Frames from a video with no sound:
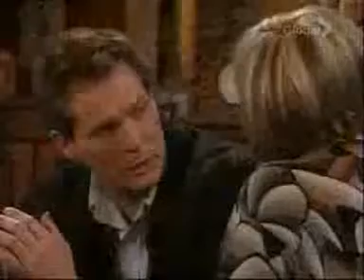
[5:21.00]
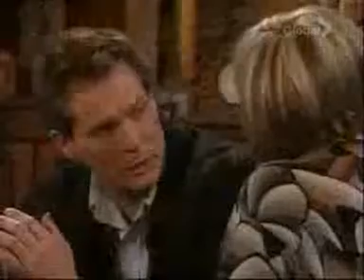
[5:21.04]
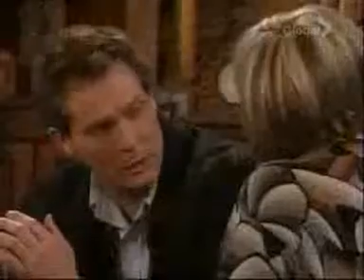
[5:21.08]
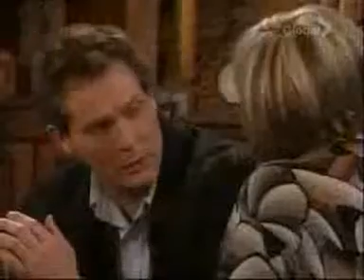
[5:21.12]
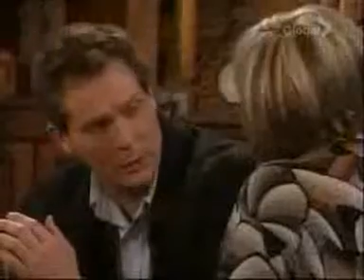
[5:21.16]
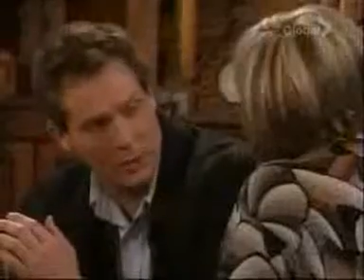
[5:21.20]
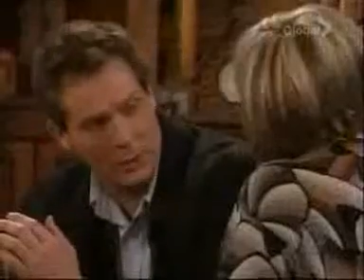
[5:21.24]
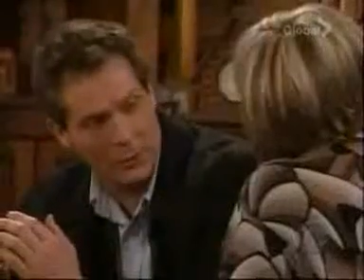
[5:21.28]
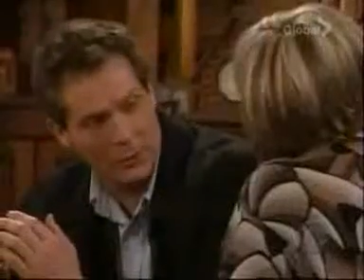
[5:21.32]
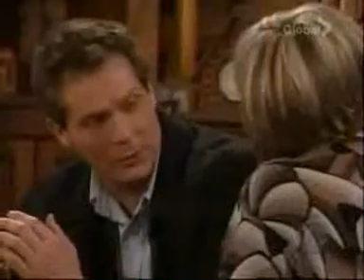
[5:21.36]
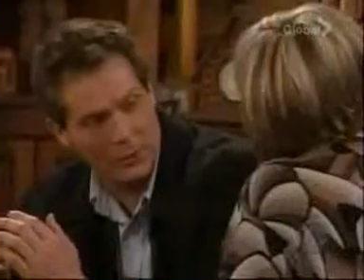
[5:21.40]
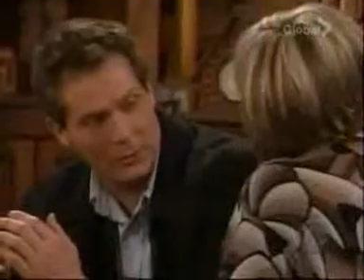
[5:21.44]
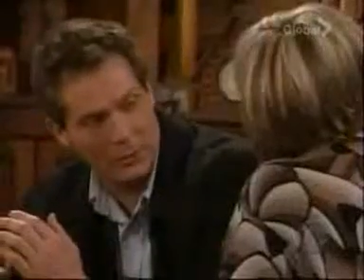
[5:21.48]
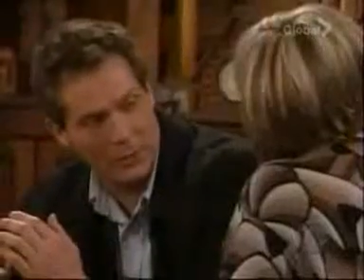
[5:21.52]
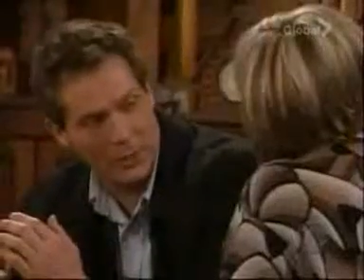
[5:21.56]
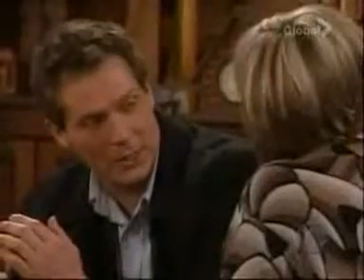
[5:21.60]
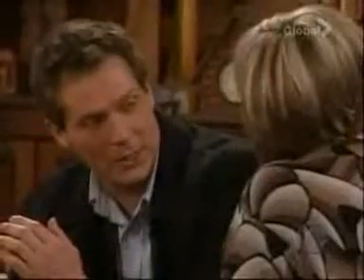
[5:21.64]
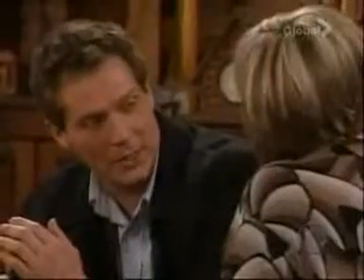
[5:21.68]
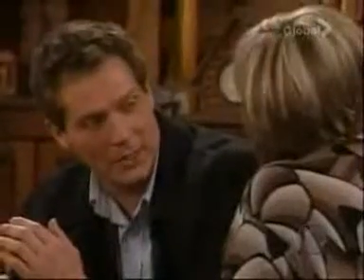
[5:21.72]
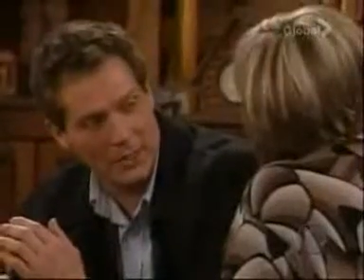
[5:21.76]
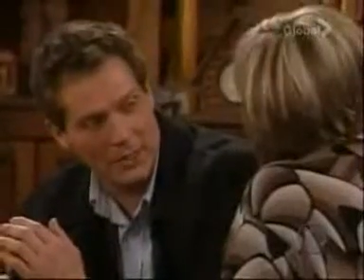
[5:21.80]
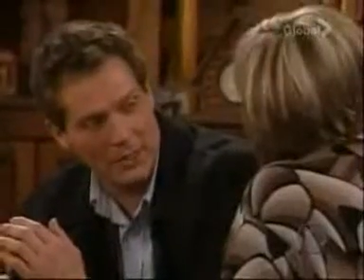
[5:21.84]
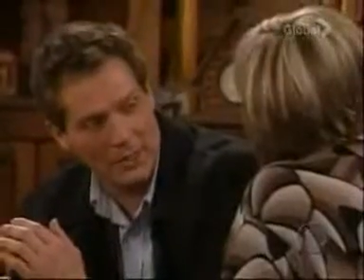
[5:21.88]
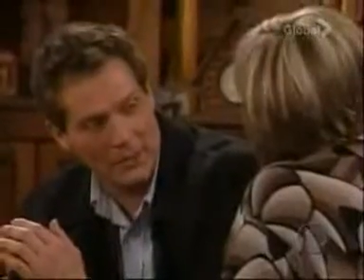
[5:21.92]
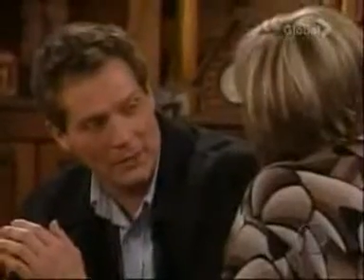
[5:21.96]
You know, I wouldn't
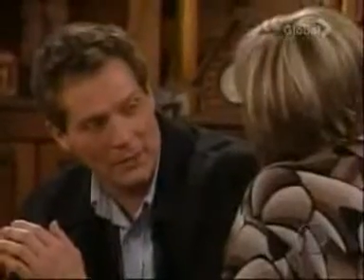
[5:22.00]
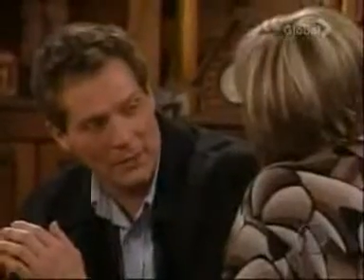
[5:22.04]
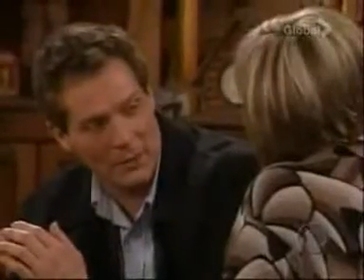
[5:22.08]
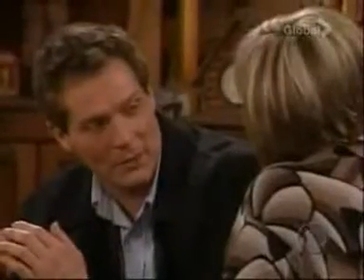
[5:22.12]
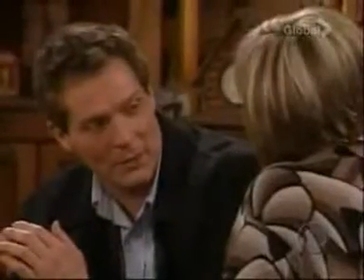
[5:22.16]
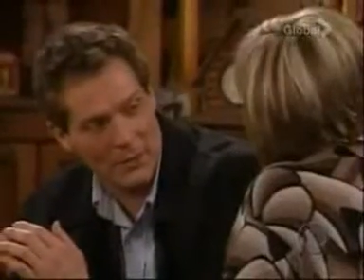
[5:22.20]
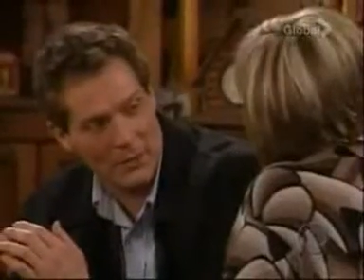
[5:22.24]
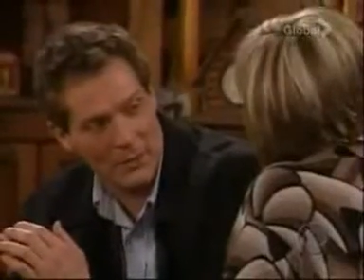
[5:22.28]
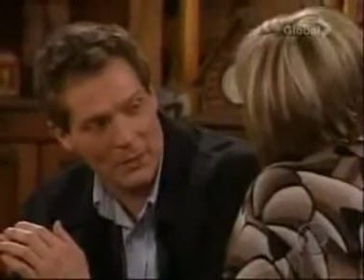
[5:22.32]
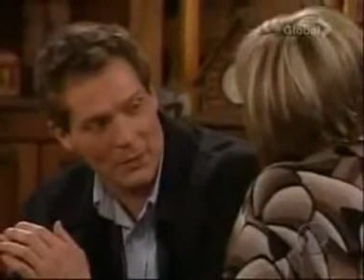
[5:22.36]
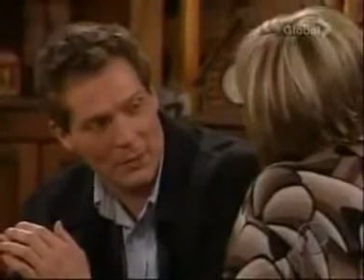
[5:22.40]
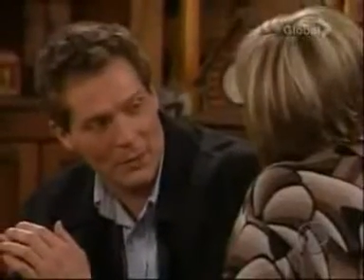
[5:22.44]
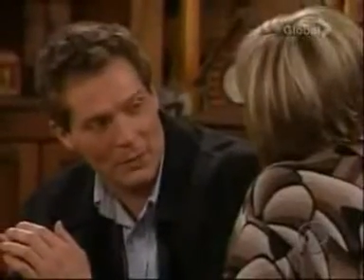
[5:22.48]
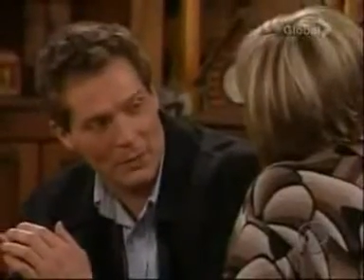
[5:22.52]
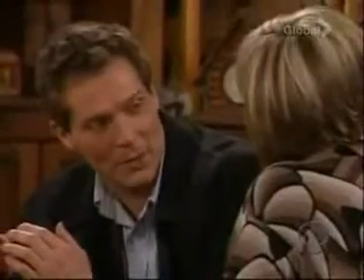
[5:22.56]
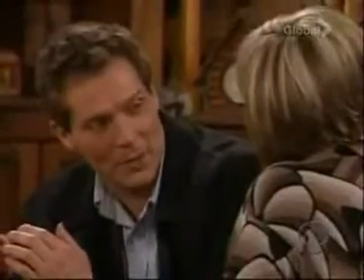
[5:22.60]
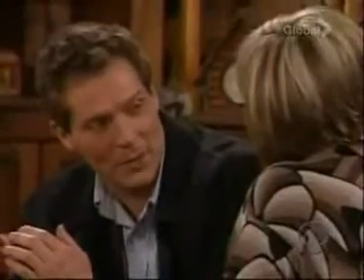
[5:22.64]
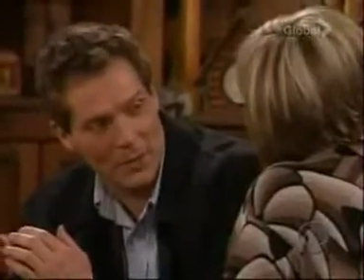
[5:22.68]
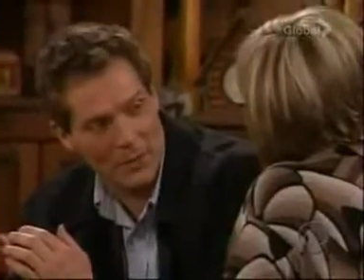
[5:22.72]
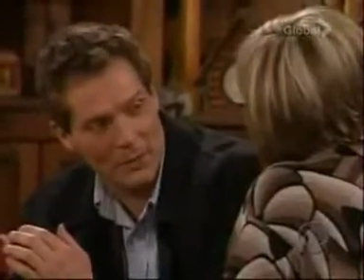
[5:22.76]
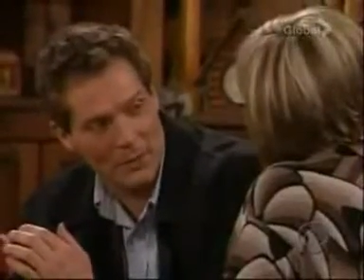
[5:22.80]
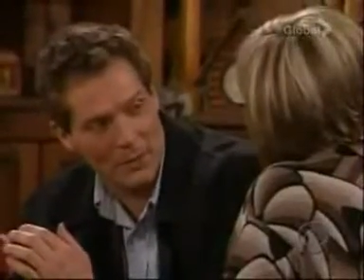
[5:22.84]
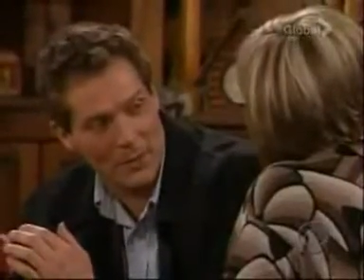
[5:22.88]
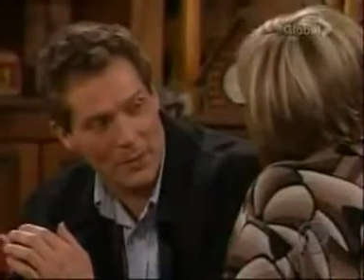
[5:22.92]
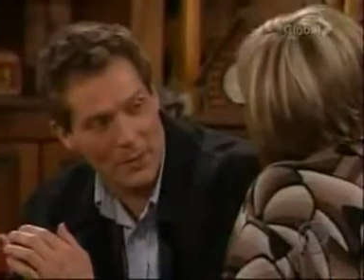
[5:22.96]
mind having a certain
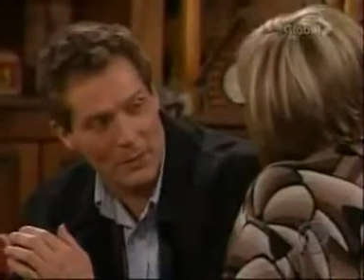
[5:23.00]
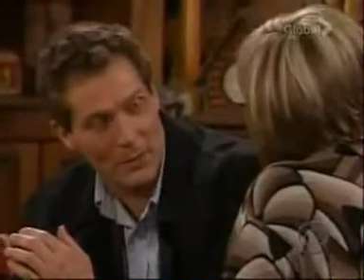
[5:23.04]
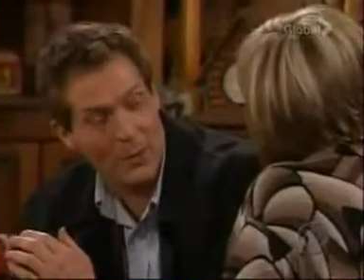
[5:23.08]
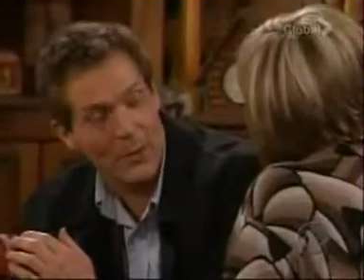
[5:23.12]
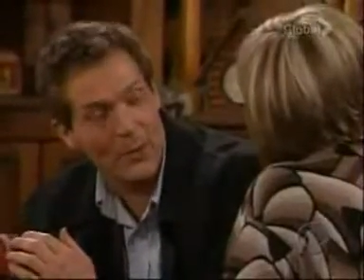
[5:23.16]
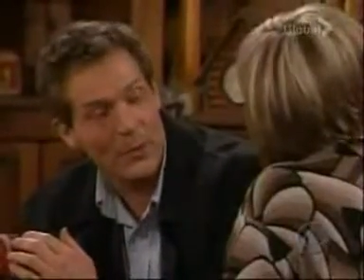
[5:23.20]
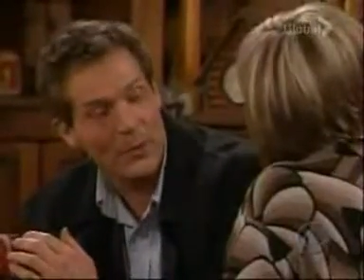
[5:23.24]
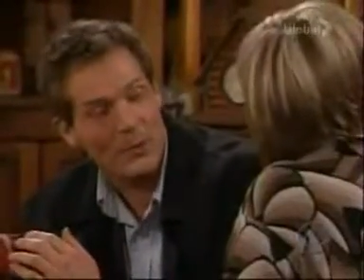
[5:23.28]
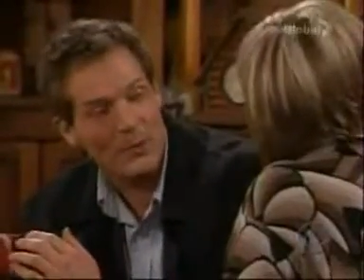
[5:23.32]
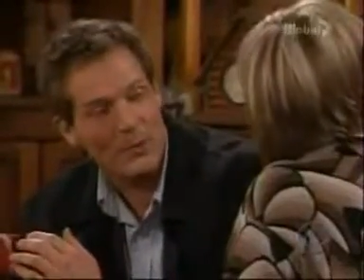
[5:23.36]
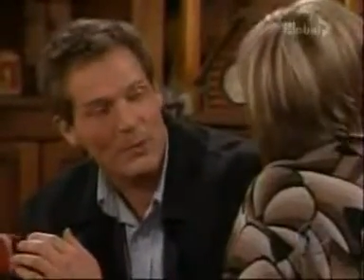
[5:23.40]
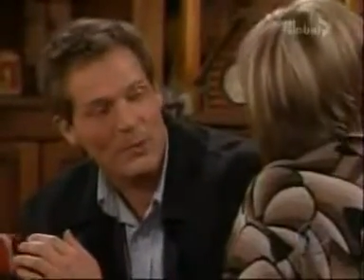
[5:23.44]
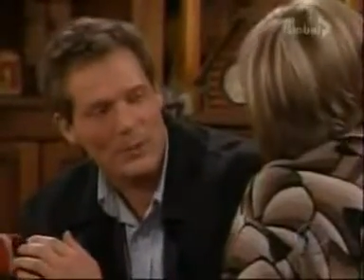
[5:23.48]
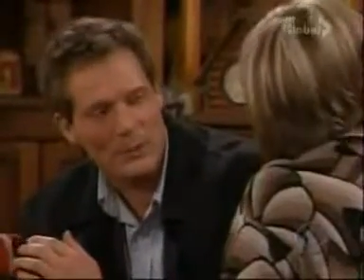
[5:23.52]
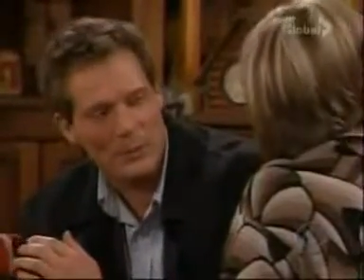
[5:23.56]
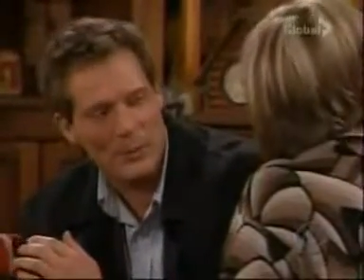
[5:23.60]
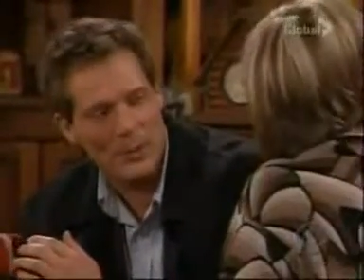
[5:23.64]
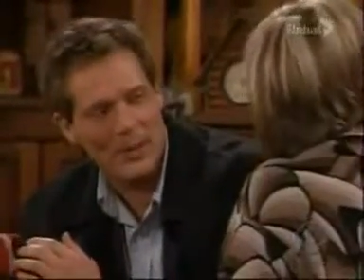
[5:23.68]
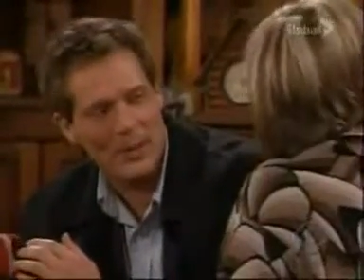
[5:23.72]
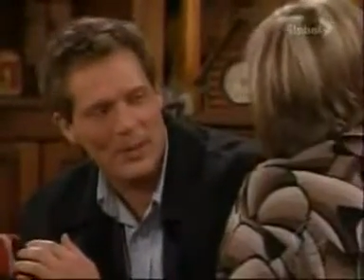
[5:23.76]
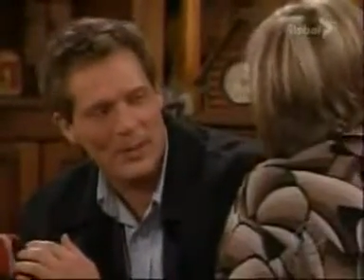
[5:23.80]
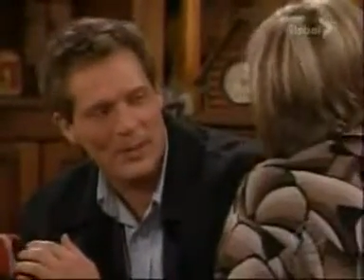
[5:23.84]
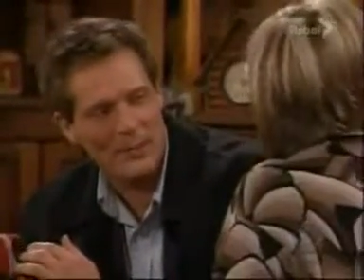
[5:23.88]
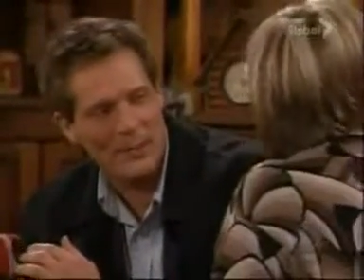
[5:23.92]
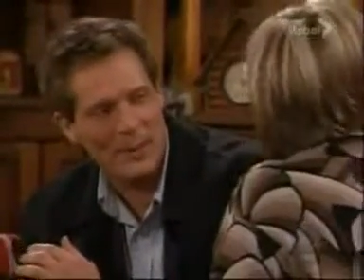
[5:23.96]
amount of my personal
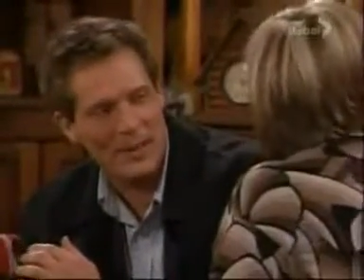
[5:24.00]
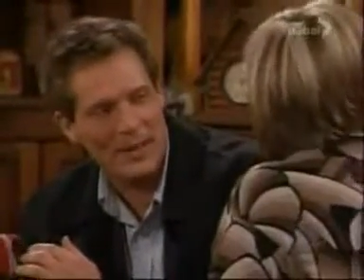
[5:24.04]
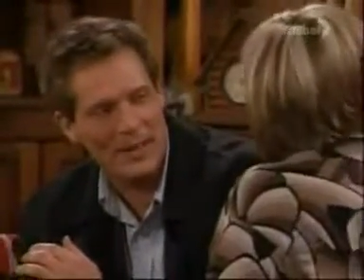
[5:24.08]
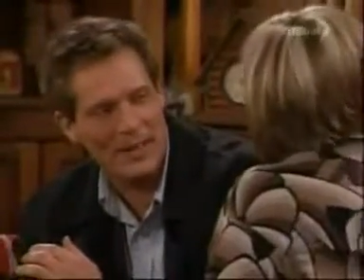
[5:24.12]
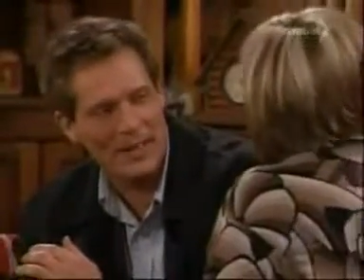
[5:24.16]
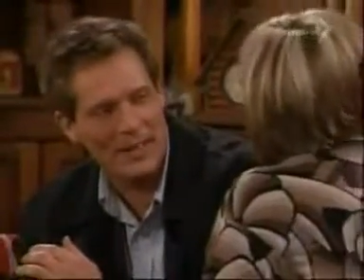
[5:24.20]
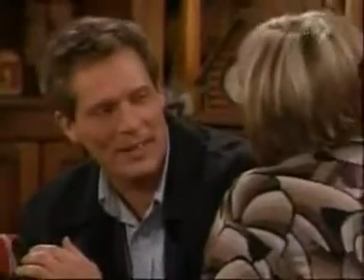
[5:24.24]
space back.